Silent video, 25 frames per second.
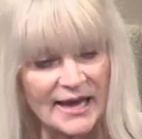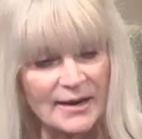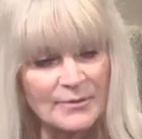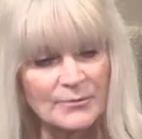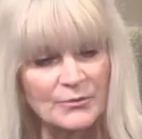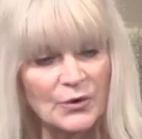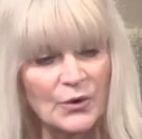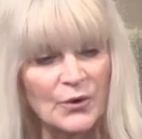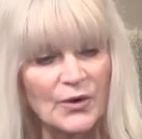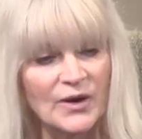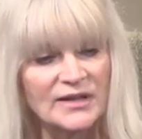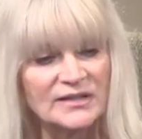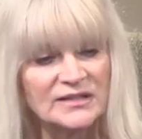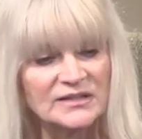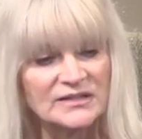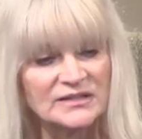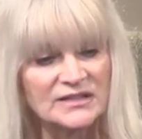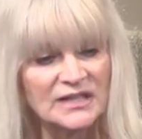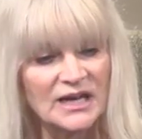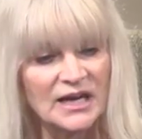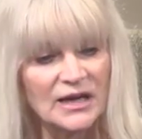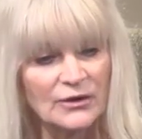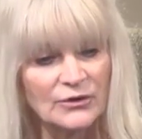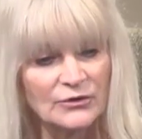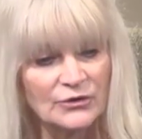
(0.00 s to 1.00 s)
am going to
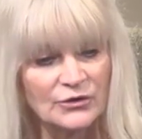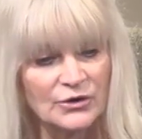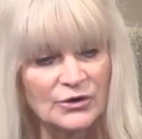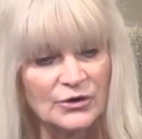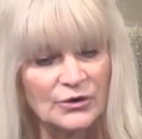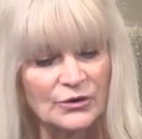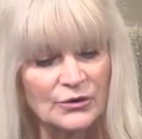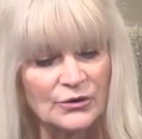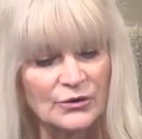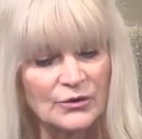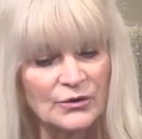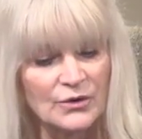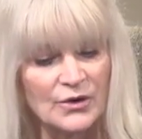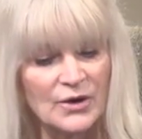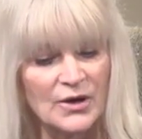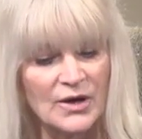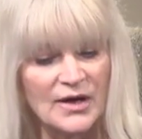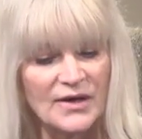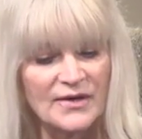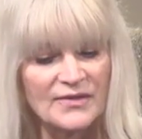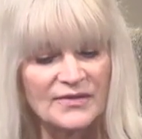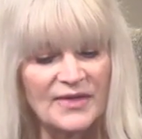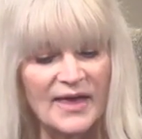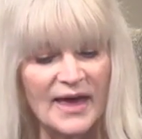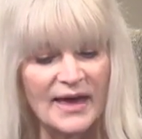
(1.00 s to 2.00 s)
tell you
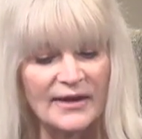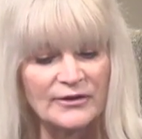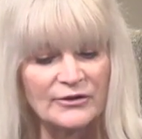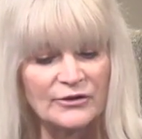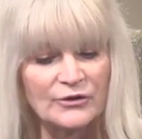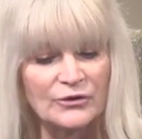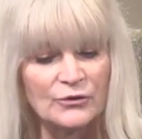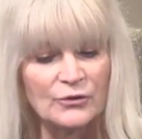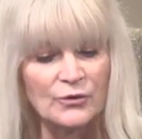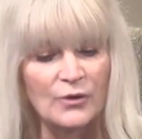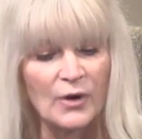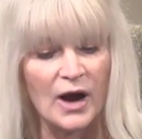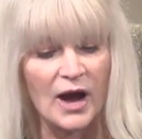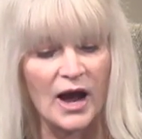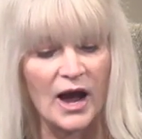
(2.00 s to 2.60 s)
that you